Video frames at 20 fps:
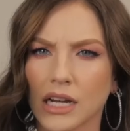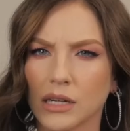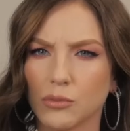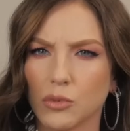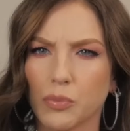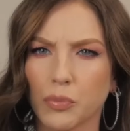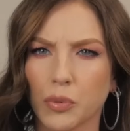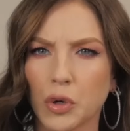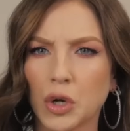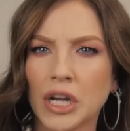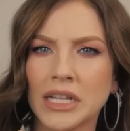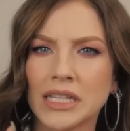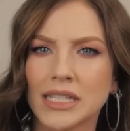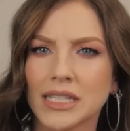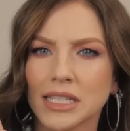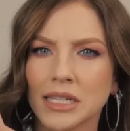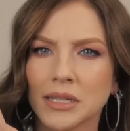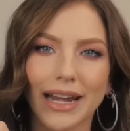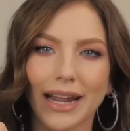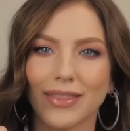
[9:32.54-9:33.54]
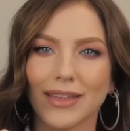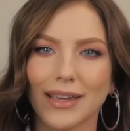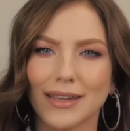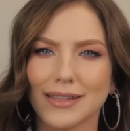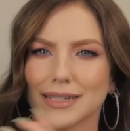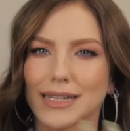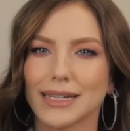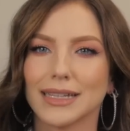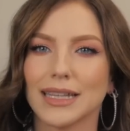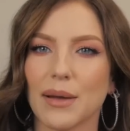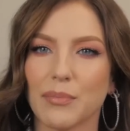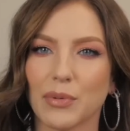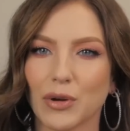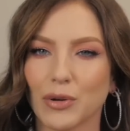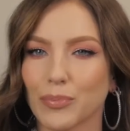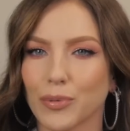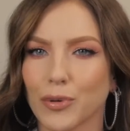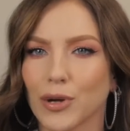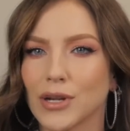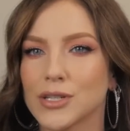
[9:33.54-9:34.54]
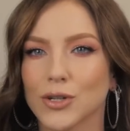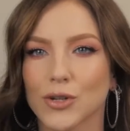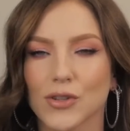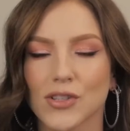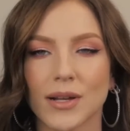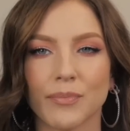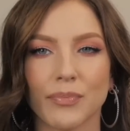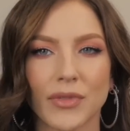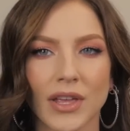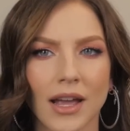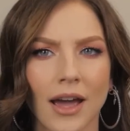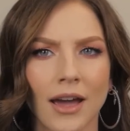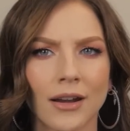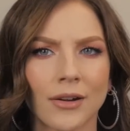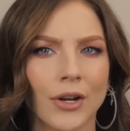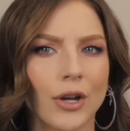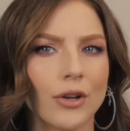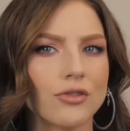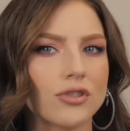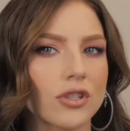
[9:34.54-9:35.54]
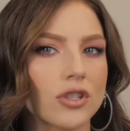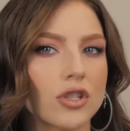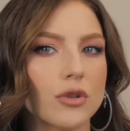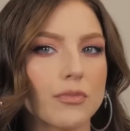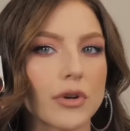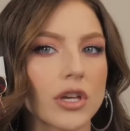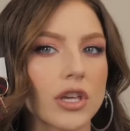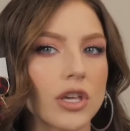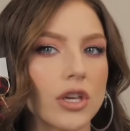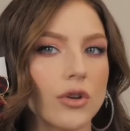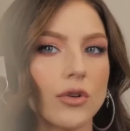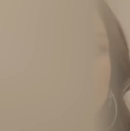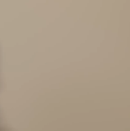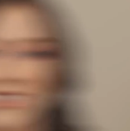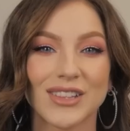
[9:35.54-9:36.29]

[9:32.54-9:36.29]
animal print. I think it's like a leopard print or something. I don't know, just super cute.